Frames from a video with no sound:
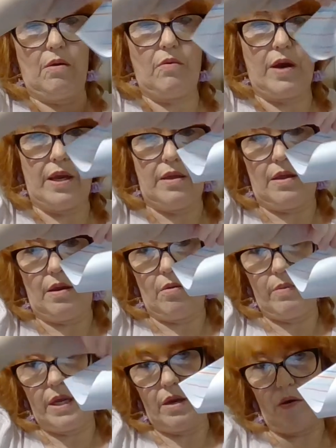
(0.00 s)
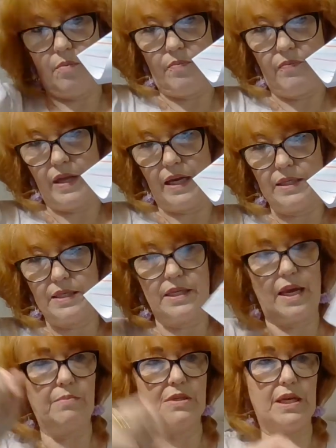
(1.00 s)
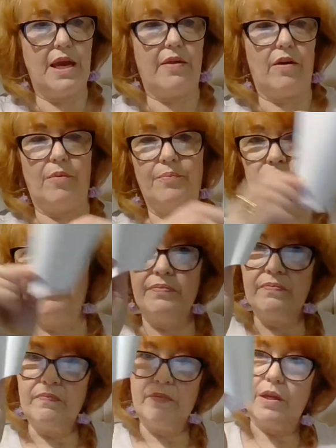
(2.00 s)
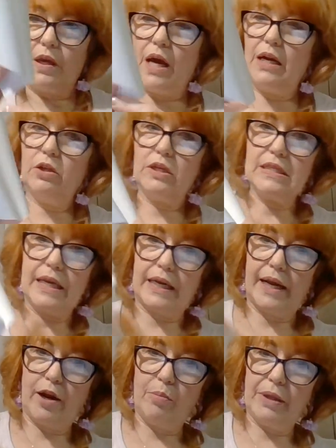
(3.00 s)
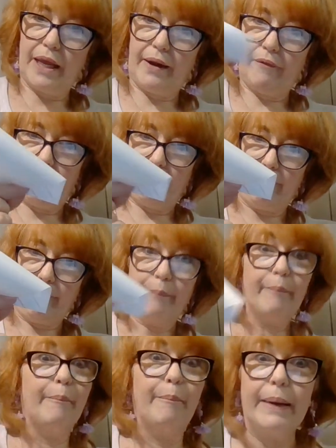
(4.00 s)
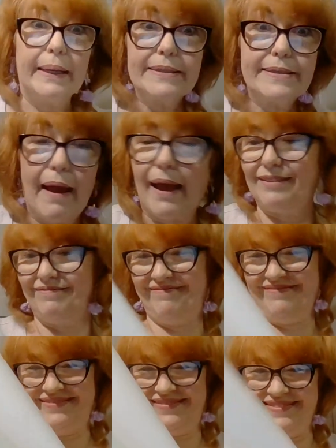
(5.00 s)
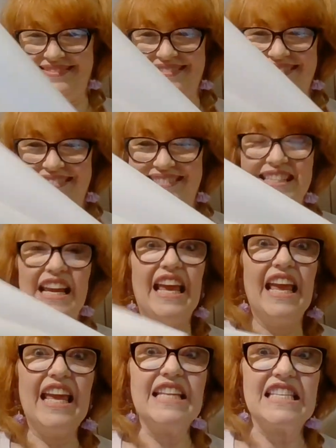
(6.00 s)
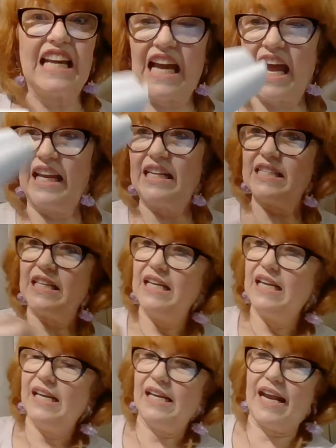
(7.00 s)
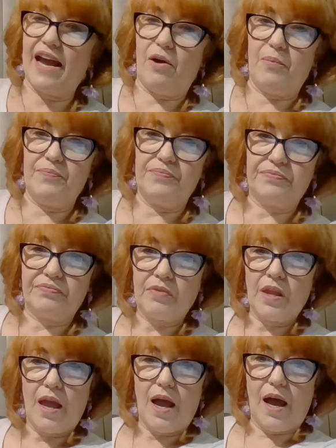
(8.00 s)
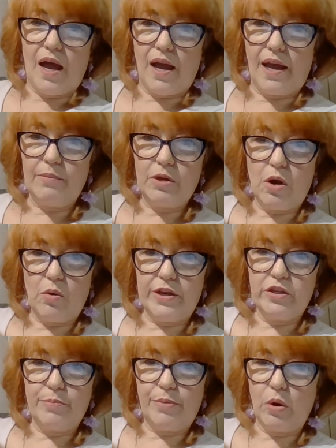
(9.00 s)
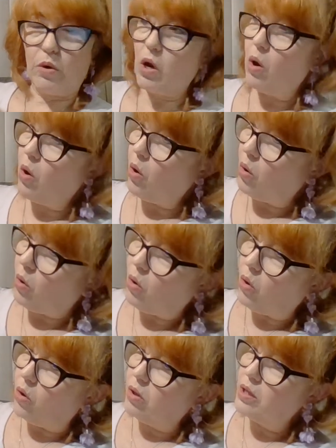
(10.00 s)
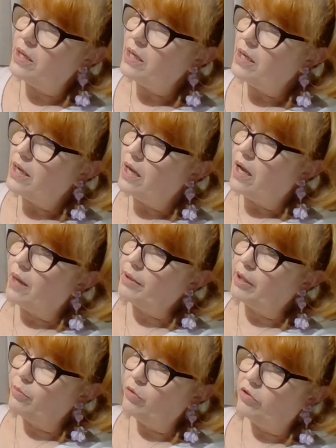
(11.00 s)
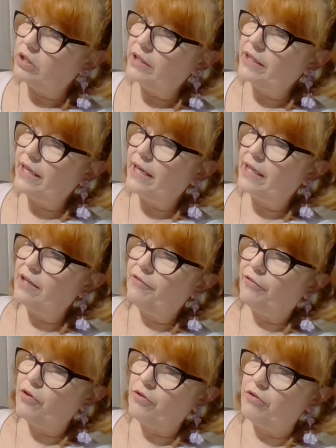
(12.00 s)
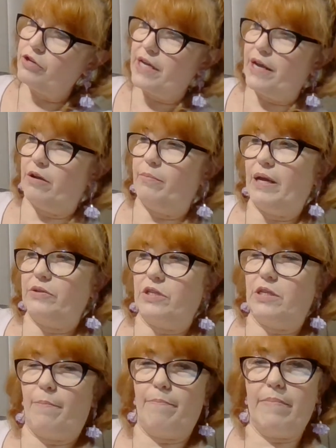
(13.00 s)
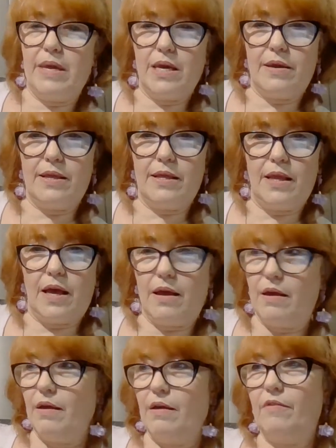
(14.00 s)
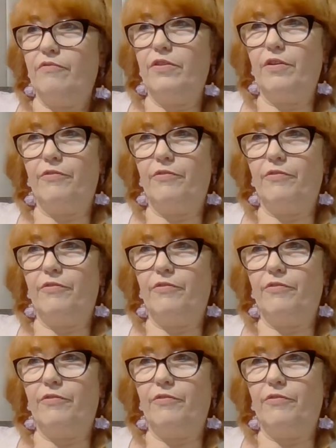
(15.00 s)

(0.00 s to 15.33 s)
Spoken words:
right, there we go. That's taped together. Kind of looks like an airplane, but it's not. It's a kite. Now, I'm going to poke a hole. I'm going to move a little further down, about to the middle of the